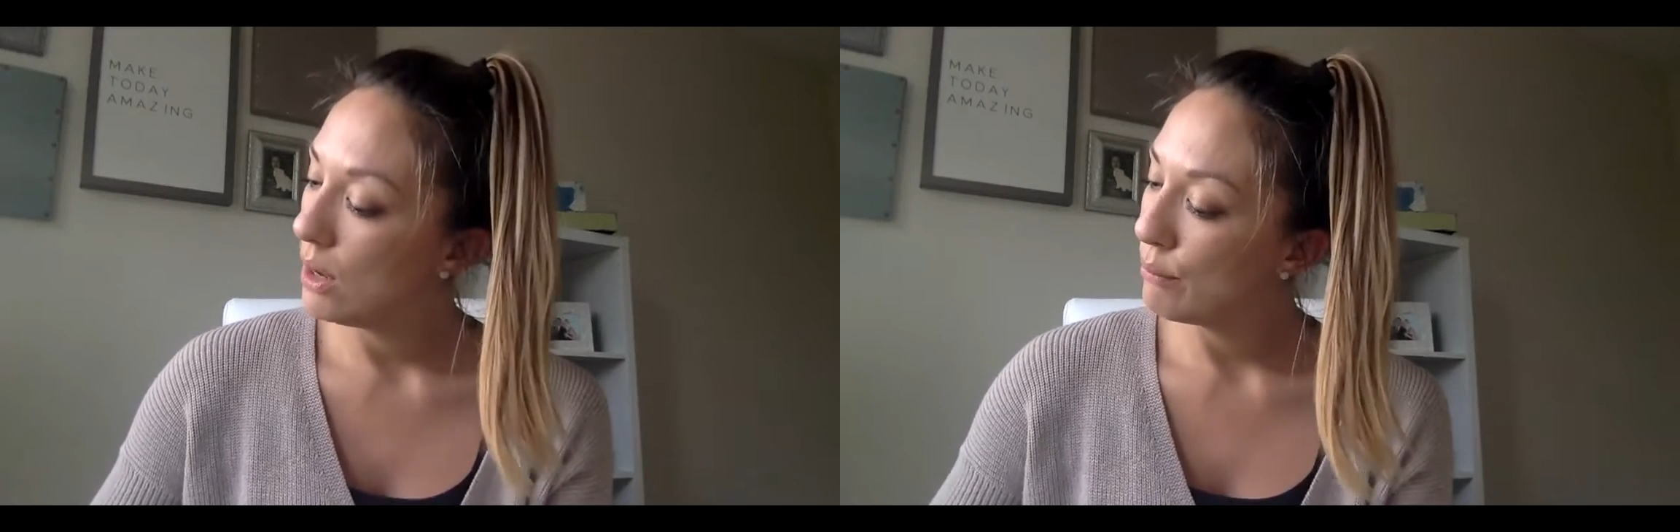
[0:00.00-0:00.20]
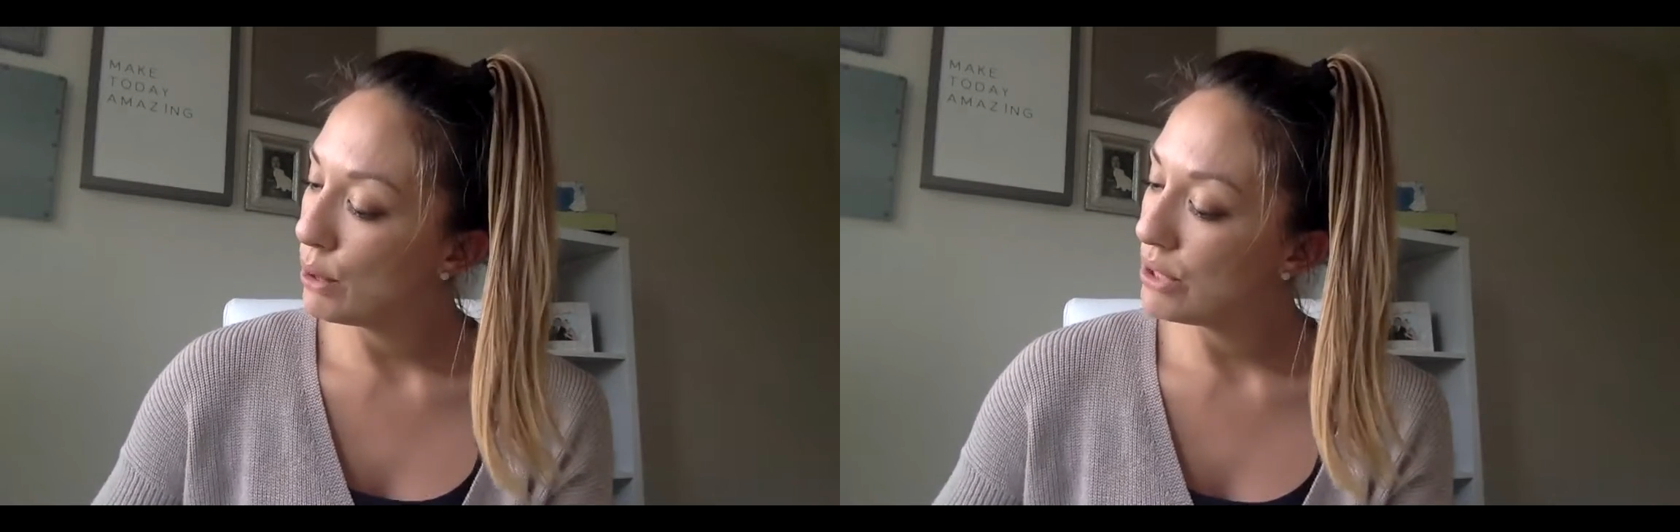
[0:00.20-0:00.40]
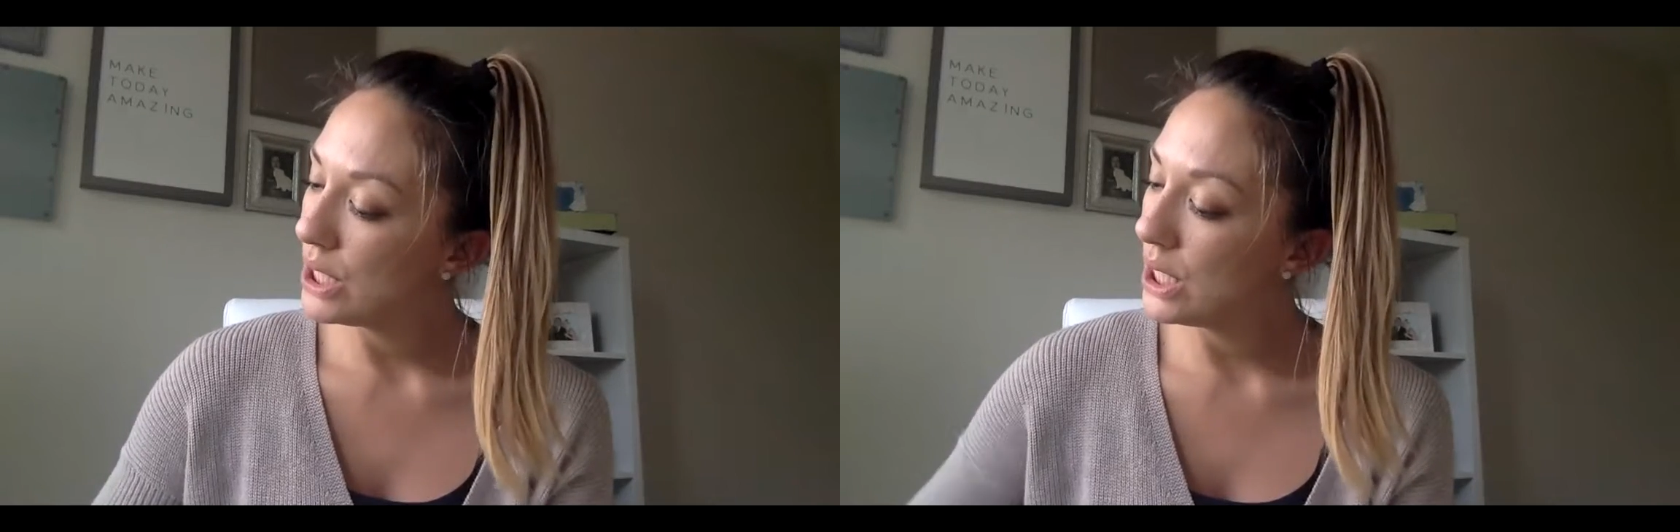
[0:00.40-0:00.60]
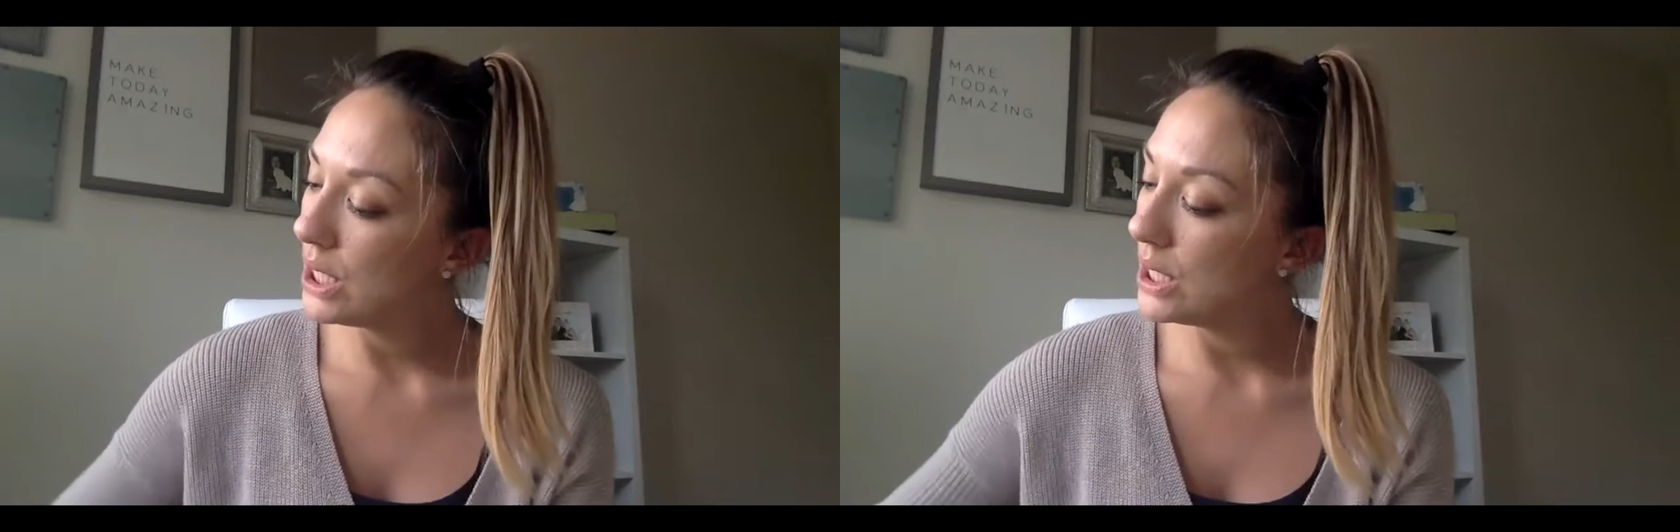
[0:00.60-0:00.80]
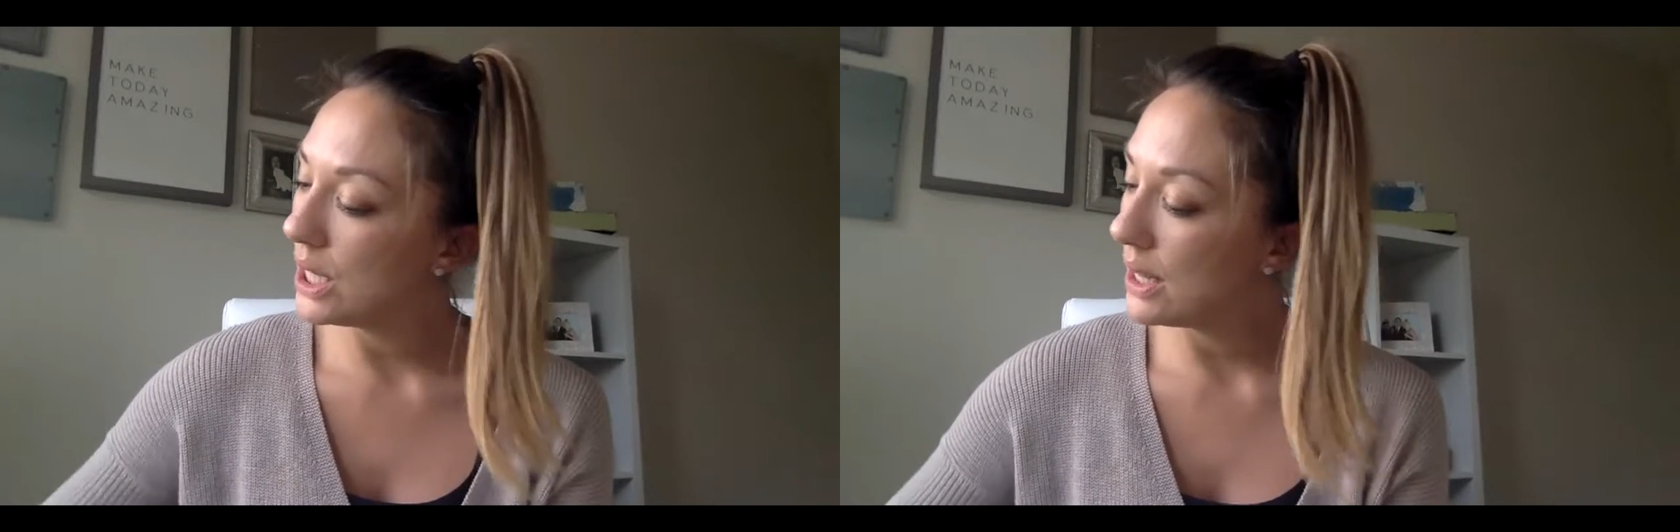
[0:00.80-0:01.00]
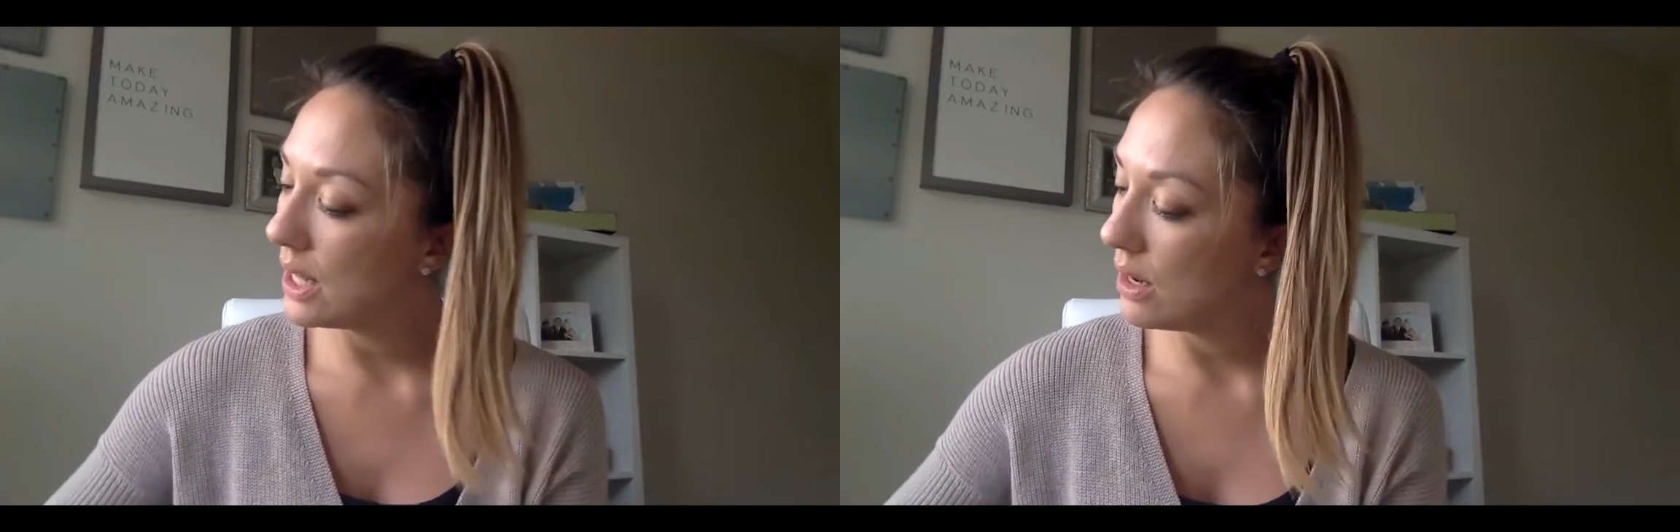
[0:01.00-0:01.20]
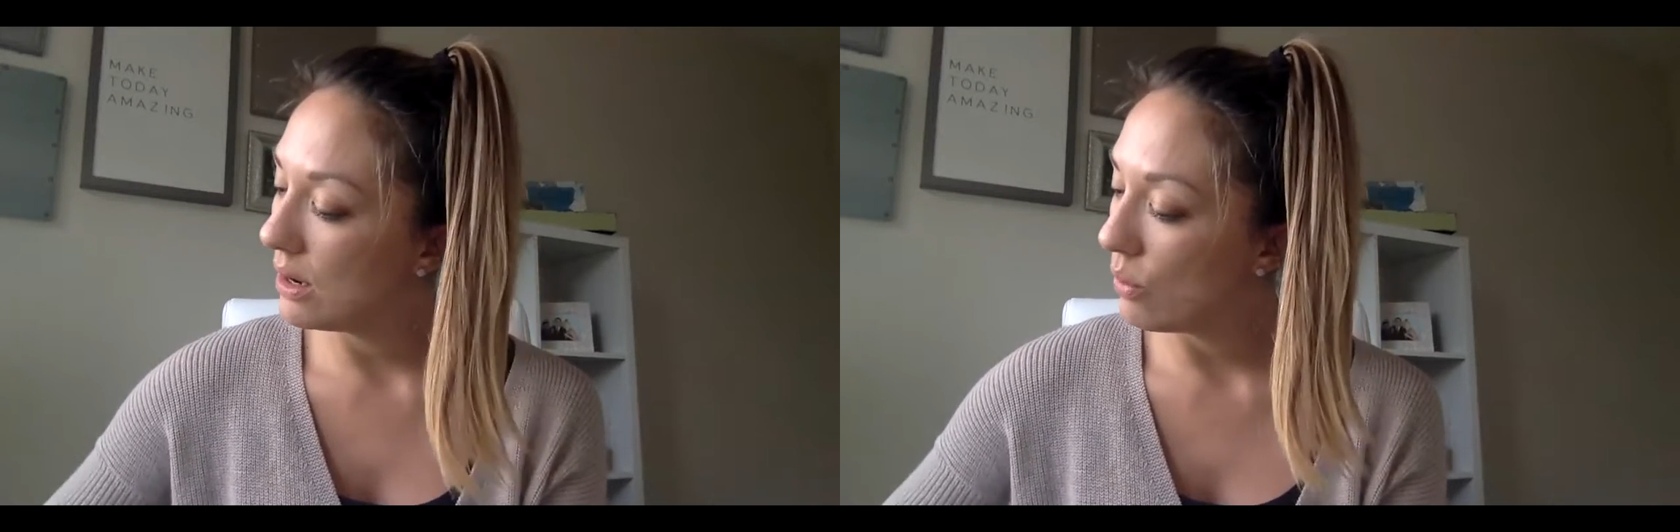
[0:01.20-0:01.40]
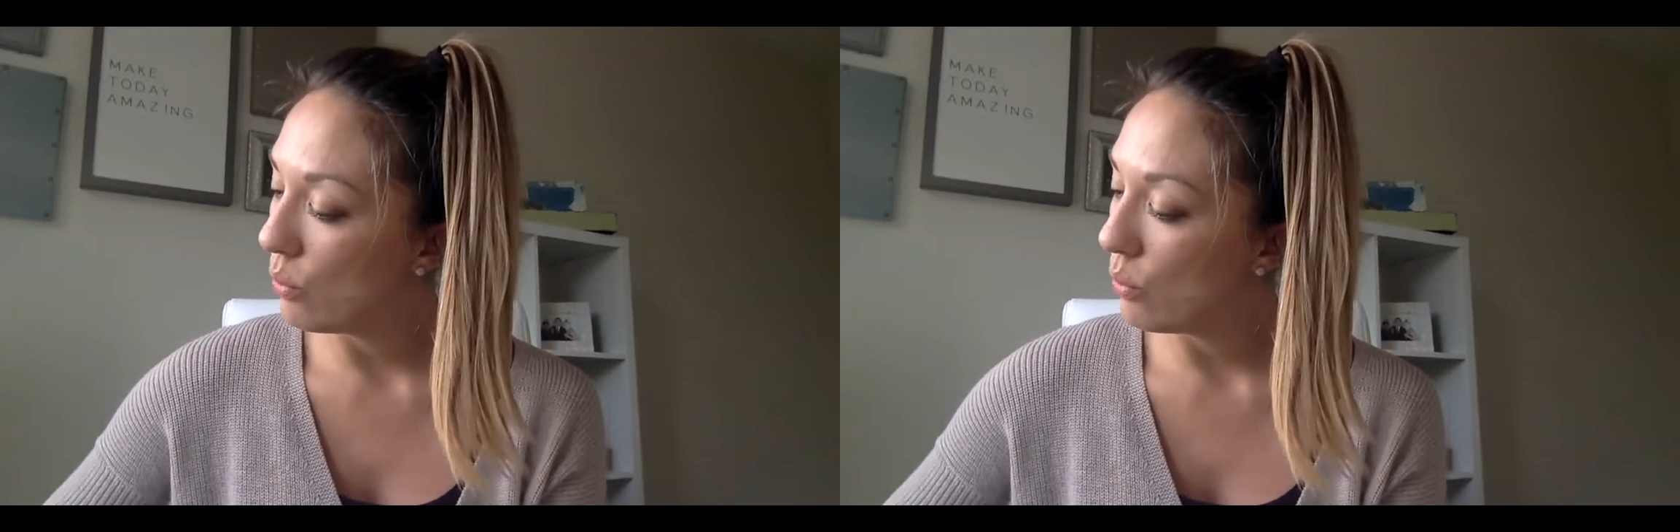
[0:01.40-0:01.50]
Protein, and then